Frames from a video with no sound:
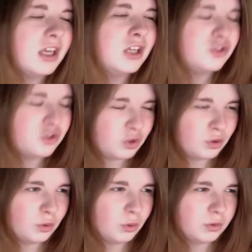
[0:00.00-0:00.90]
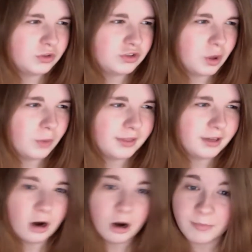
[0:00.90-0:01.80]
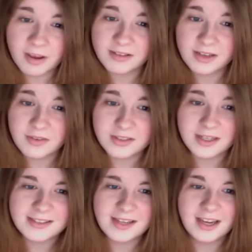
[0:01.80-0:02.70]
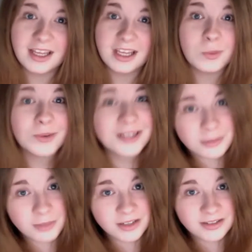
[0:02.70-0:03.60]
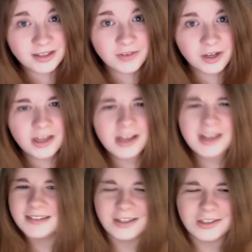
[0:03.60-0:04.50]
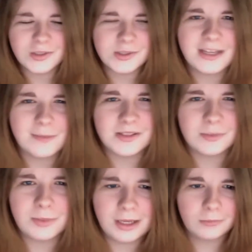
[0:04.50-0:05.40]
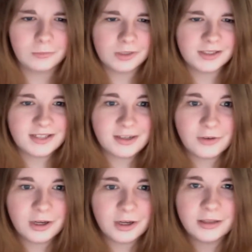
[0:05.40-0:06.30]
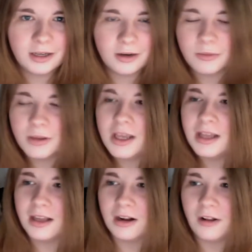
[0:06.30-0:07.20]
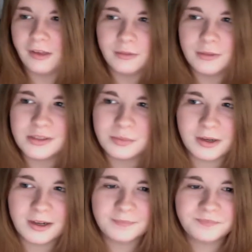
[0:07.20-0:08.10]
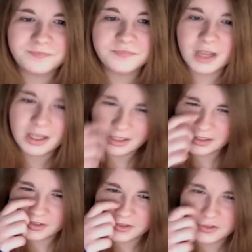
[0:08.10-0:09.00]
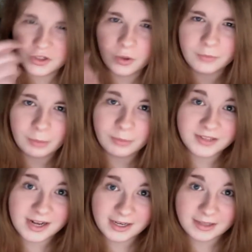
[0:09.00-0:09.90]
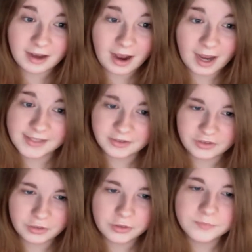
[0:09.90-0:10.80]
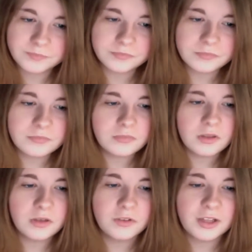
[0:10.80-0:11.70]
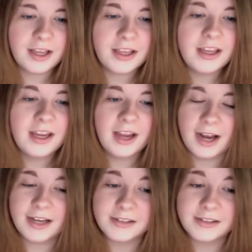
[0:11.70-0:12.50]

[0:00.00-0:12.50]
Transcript: to show that there are male divas. Not saying he was a male diva, because I just don't see him as being a diva, you know, like all the other ones, but I think he's just showing, representing guys in general for that. And his